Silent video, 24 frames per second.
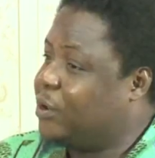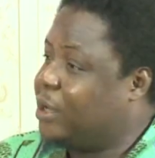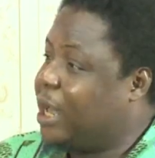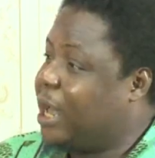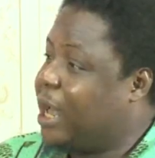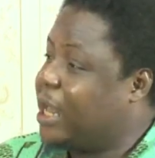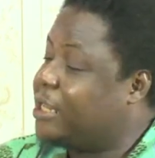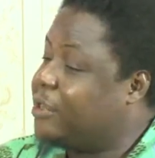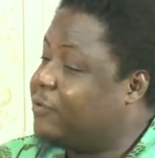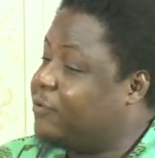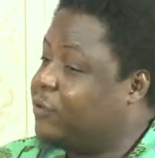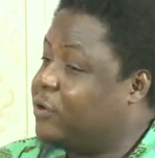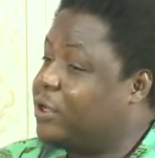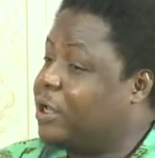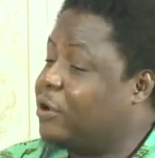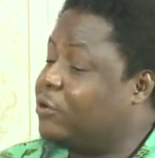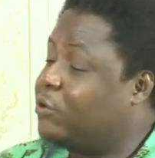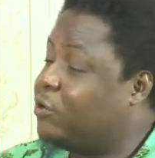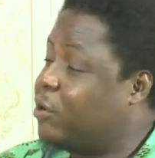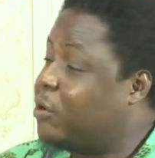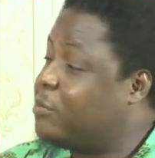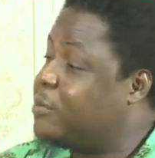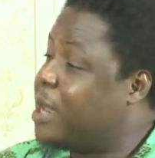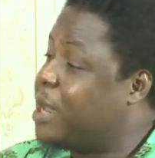and even on
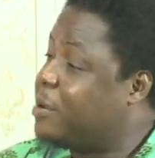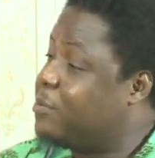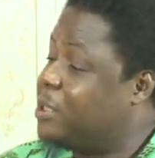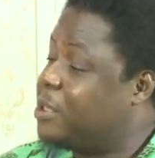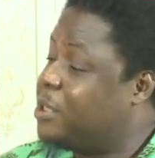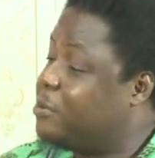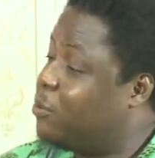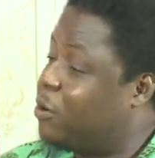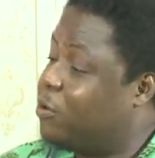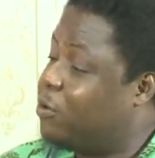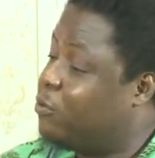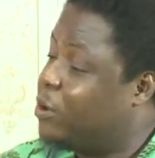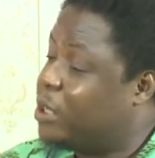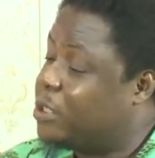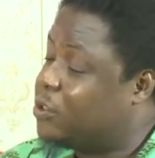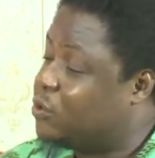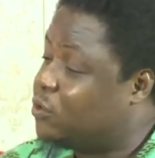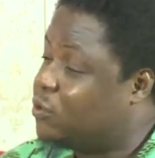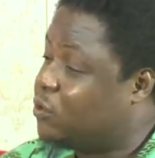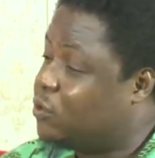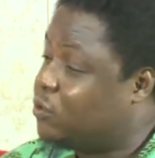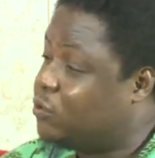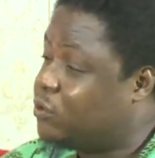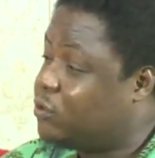top of that minimum wage,
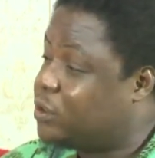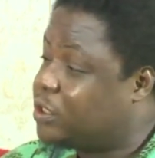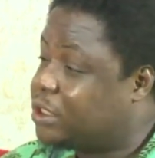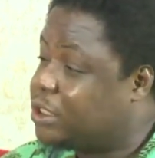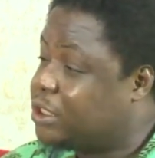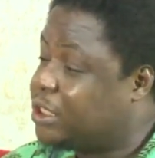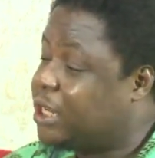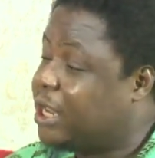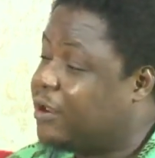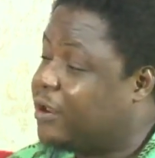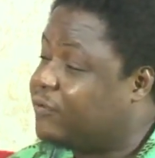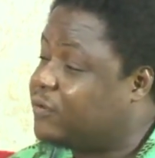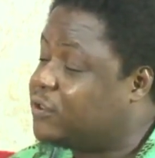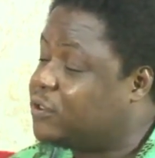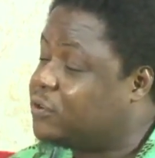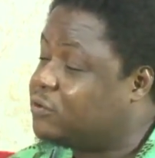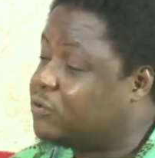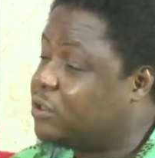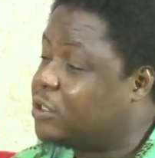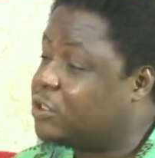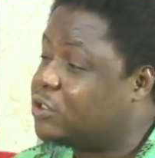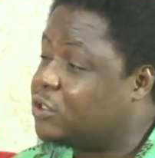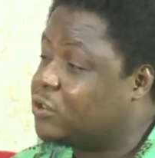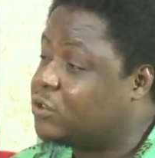we still have
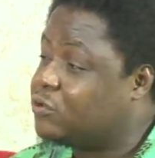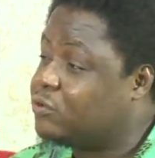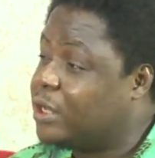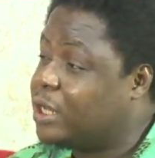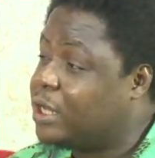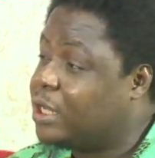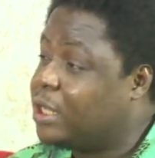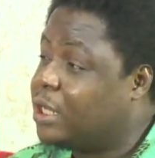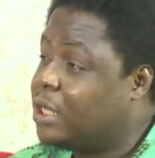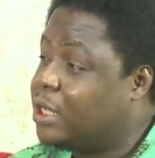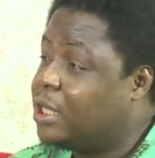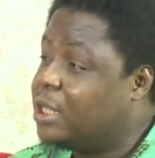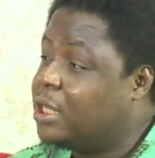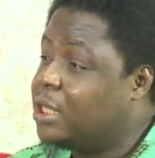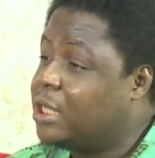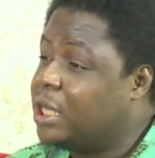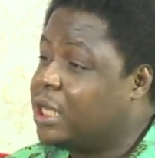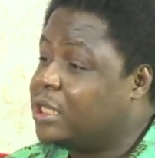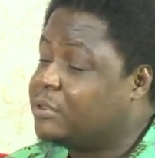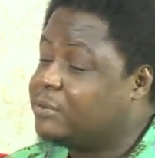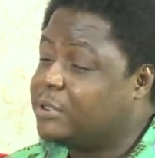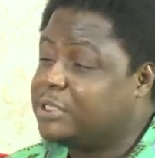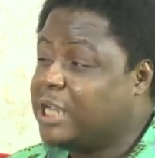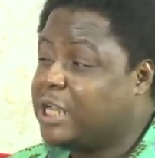situations where,
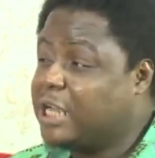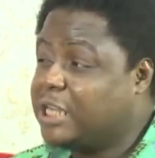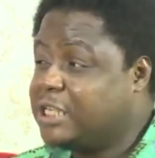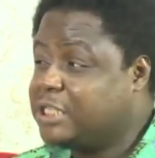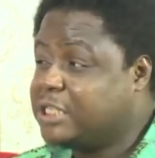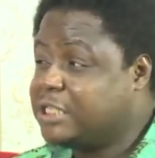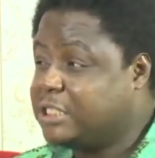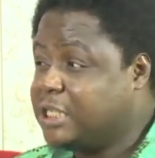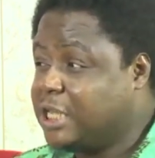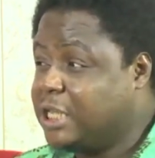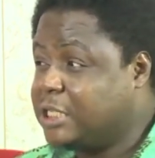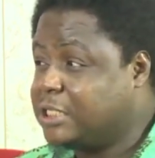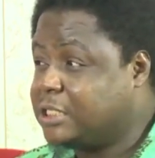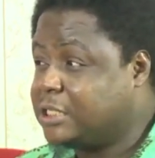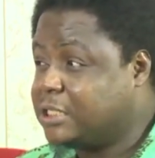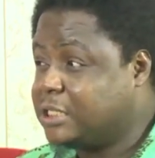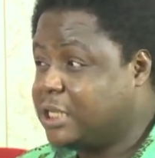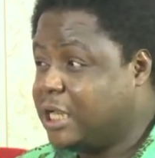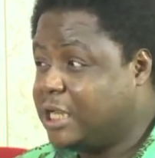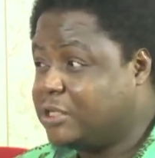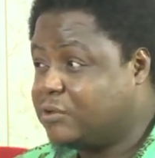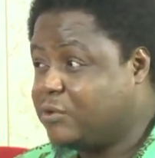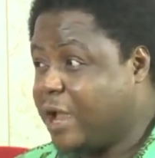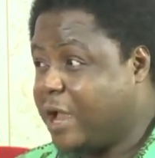especially in states,
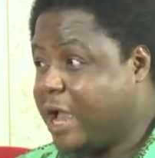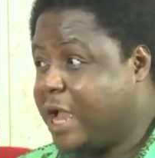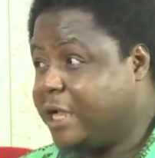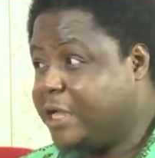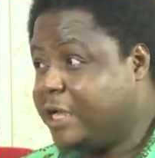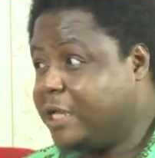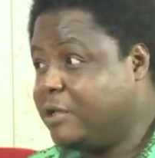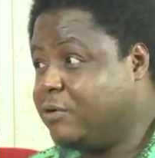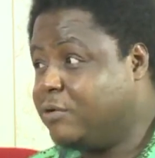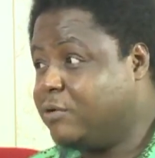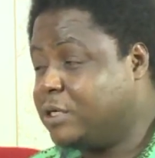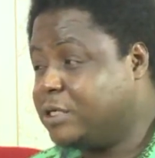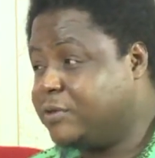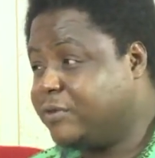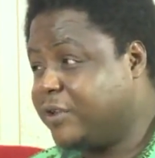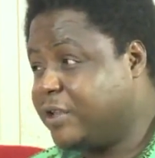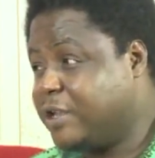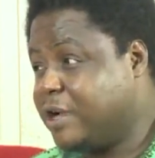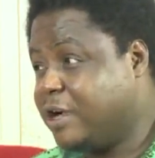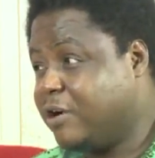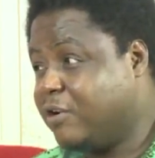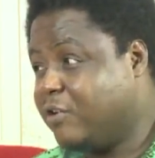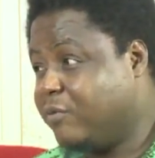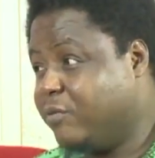that's where I agree with
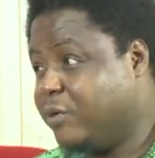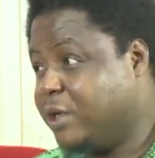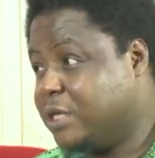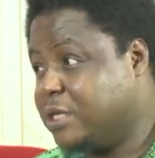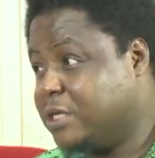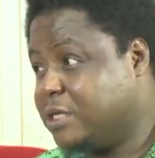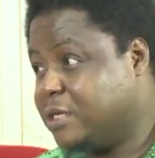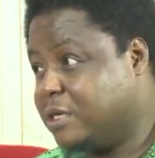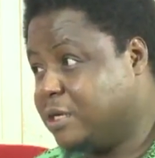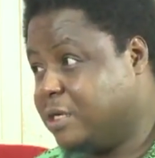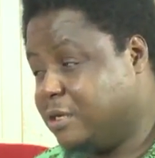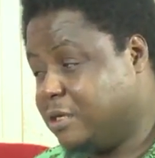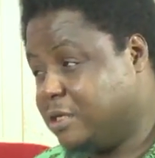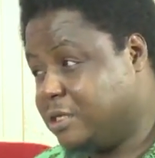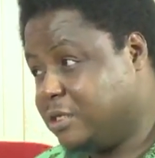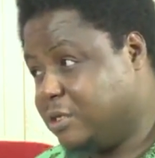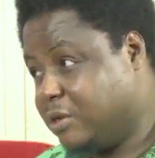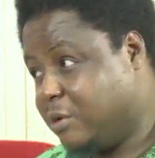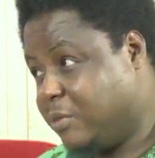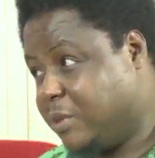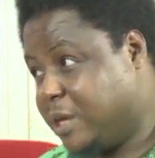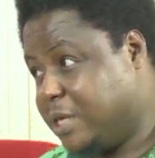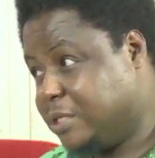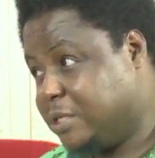federal government
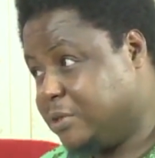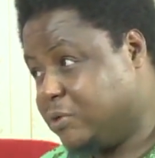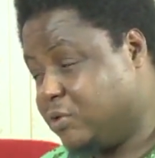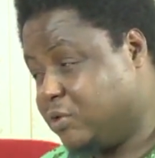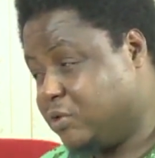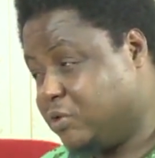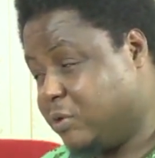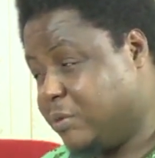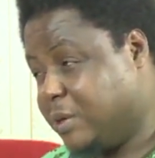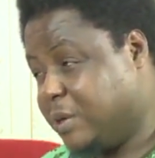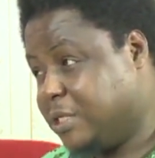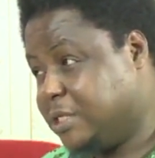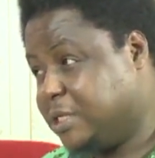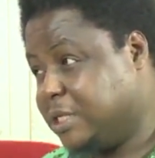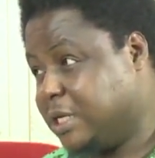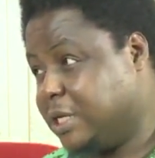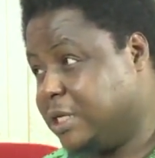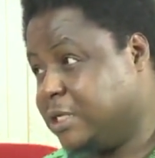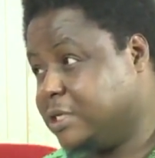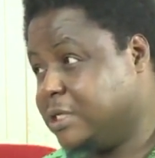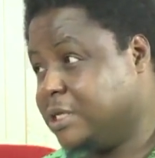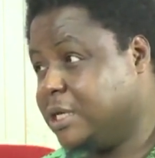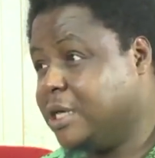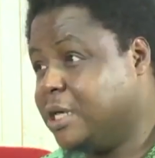to some
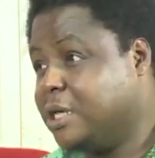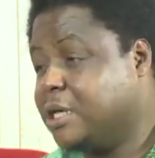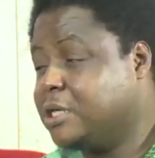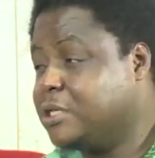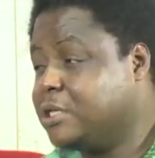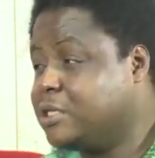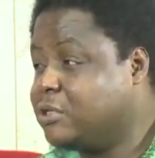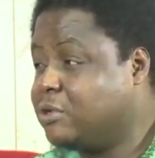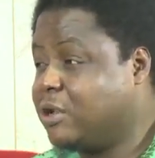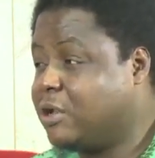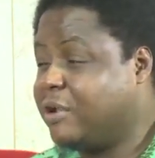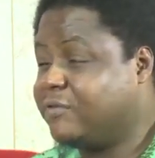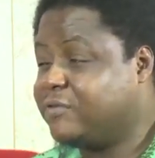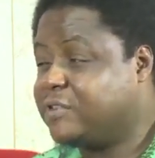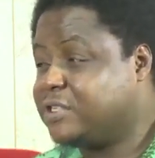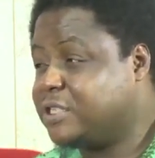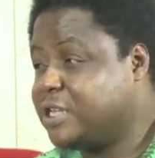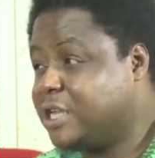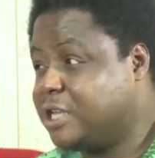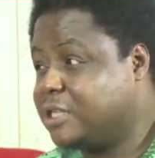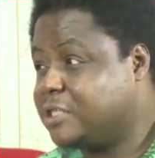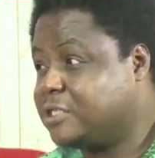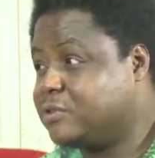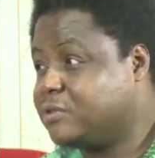extent. You have
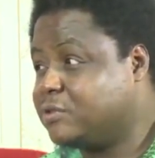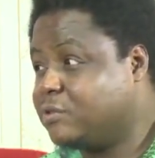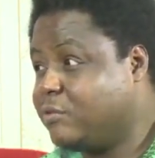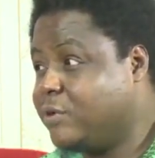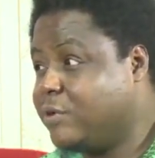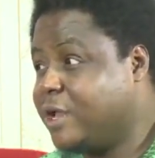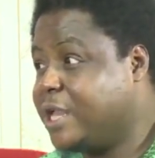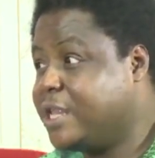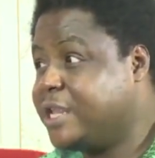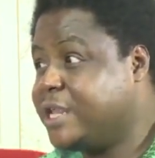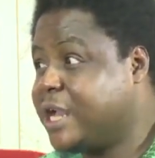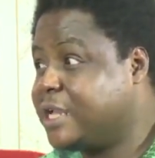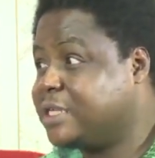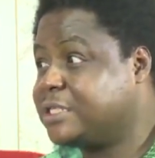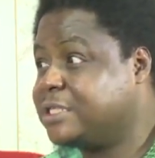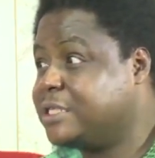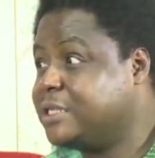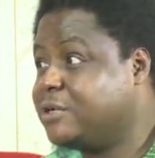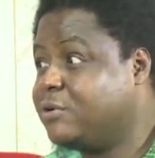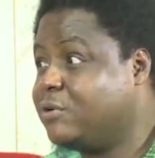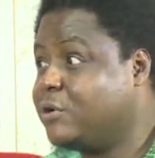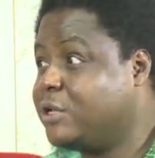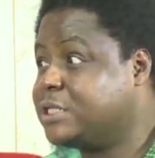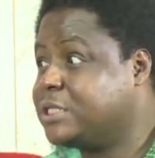states where they are
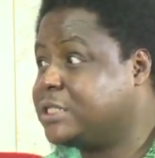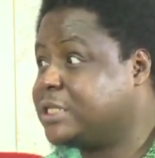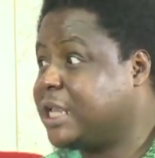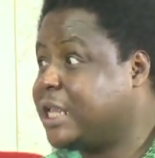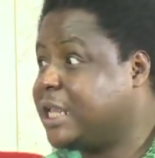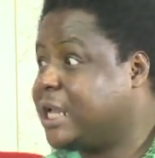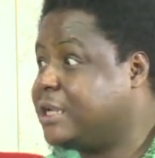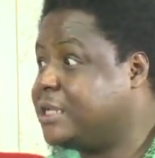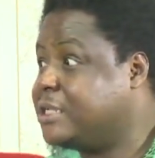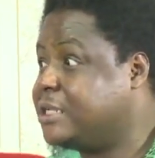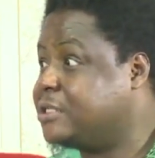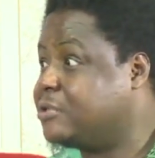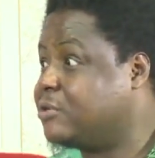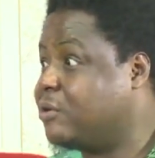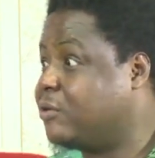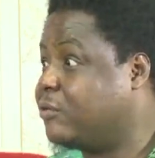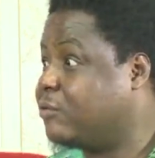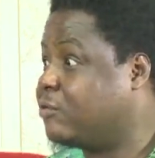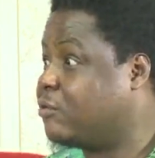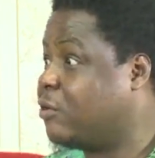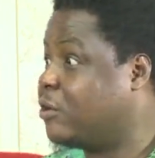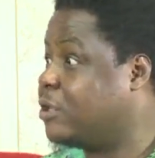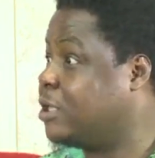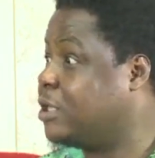still owing salaries
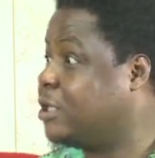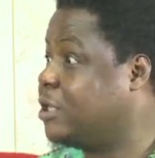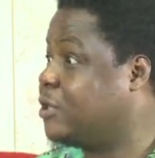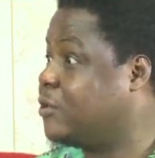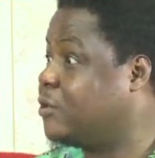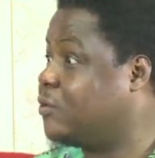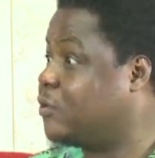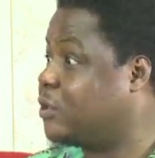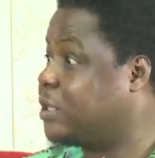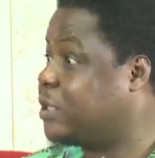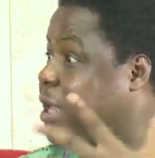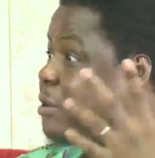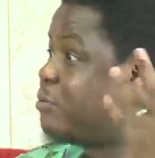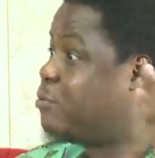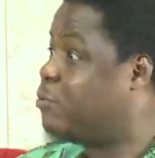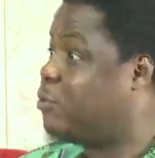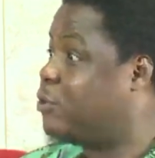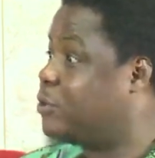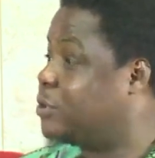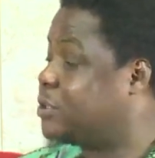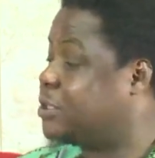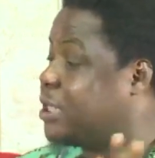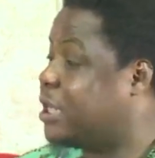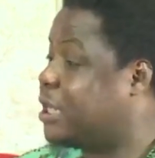running into 10
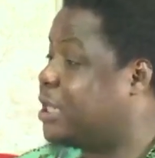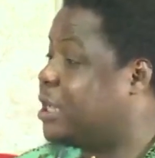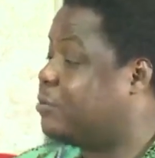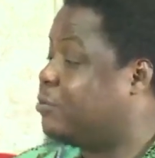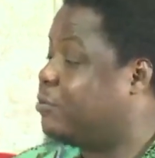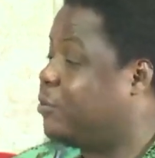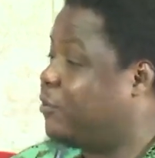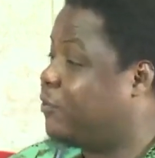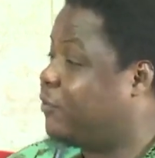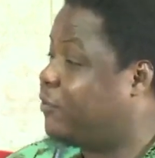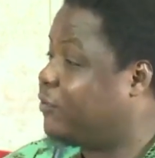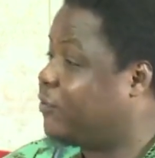months and above.